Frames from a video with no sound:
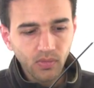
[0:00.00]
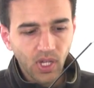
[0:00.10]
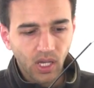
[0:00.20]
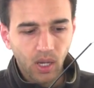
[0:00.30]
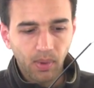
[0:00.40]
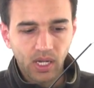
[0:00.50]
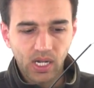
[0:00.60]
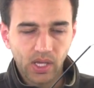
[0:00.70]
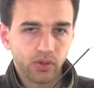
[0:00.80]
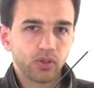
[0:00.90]

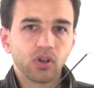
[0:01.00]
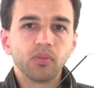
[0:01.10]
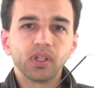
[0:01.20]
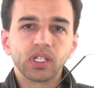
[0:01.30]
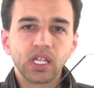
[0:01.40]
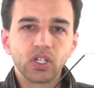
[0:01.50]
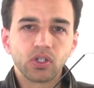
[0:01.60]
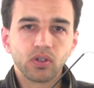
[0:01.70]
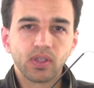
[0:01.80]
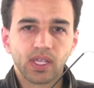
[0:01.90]
Another durability
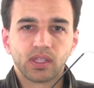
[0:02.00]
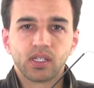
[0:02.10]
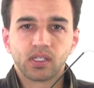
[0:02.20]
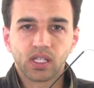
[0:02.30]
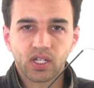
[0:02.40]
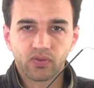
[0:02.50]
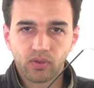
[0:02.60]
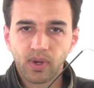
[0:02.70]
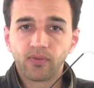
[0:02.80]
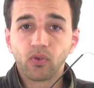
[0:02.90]
issue that the Slash
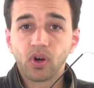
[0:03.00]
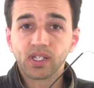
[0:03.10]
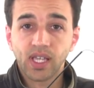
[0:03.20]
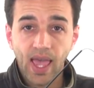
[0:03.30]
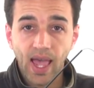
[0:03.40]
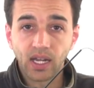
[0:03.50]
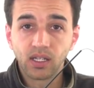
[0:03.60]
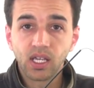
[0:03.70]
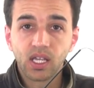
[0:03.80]
4x4 has had,